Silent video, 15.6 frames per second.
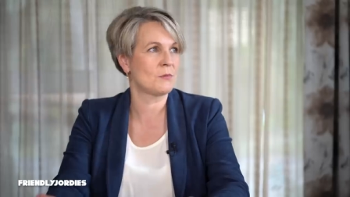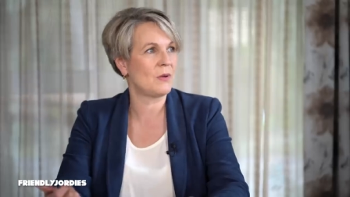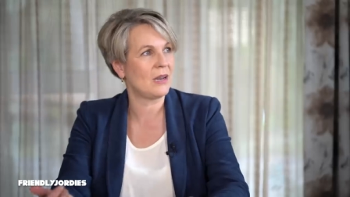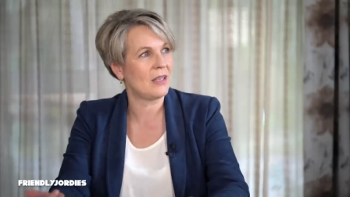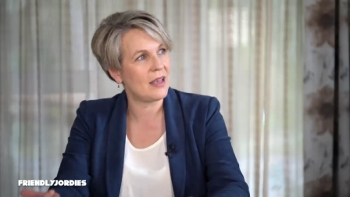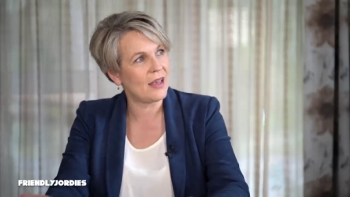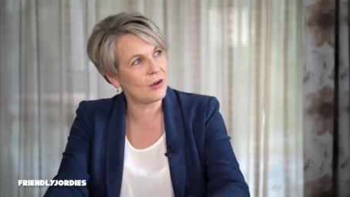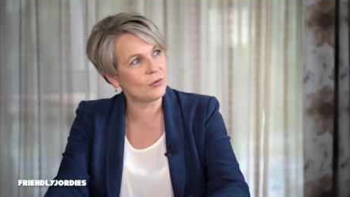much
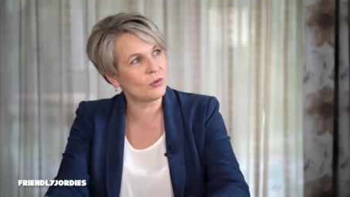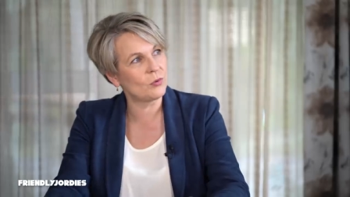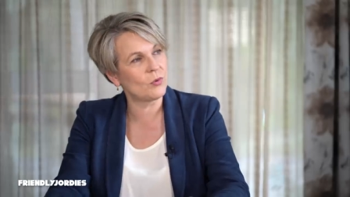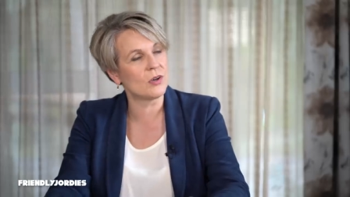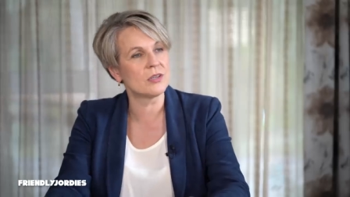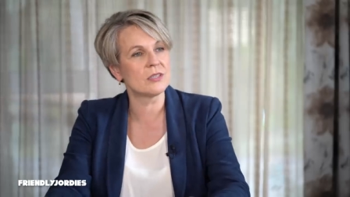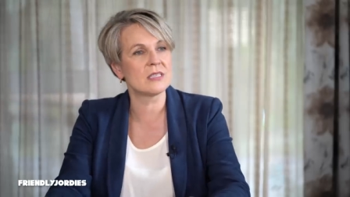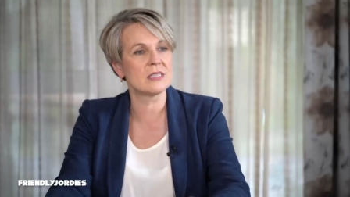better your health
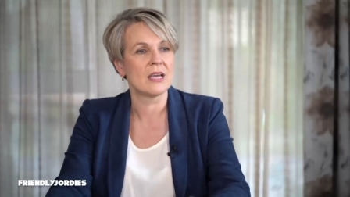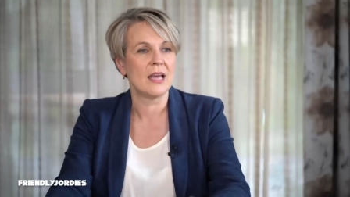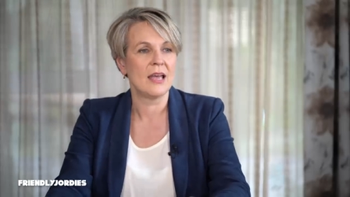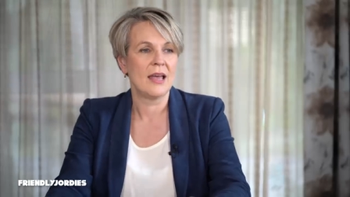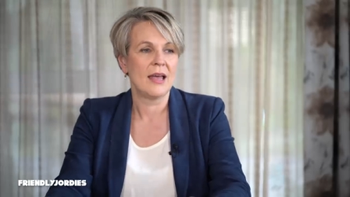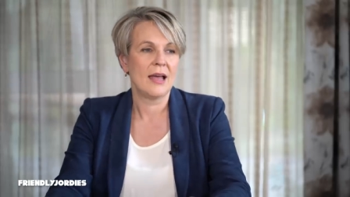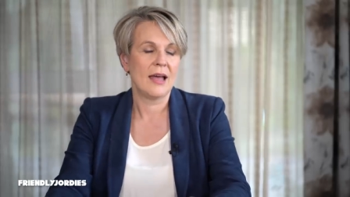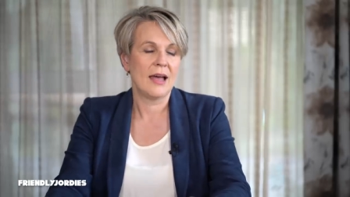was.
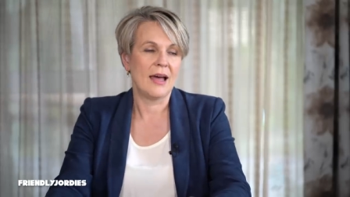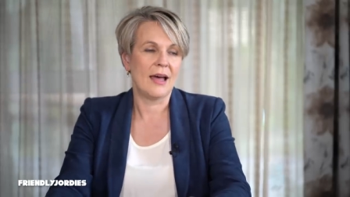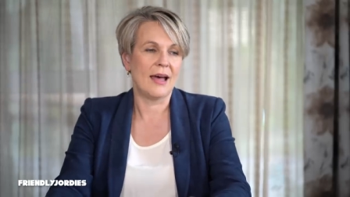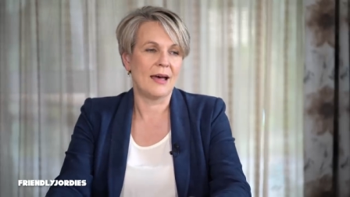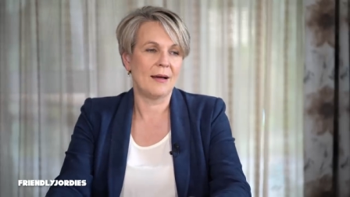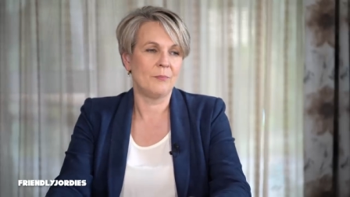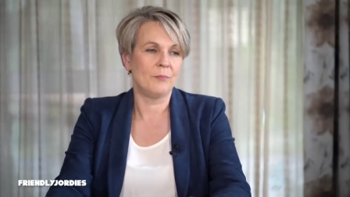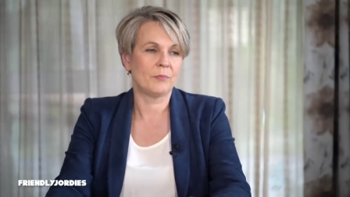
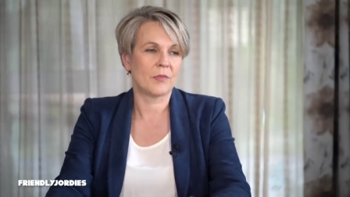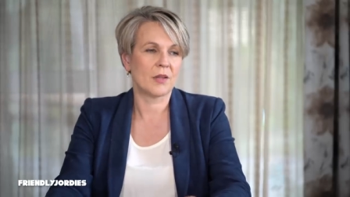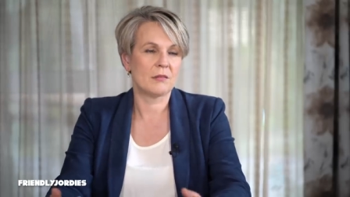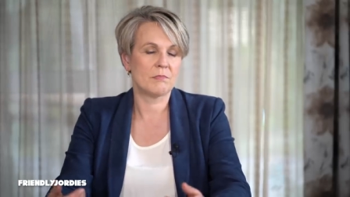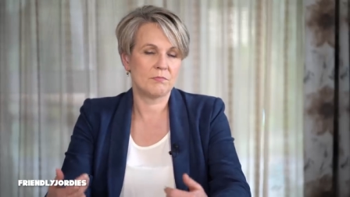Um,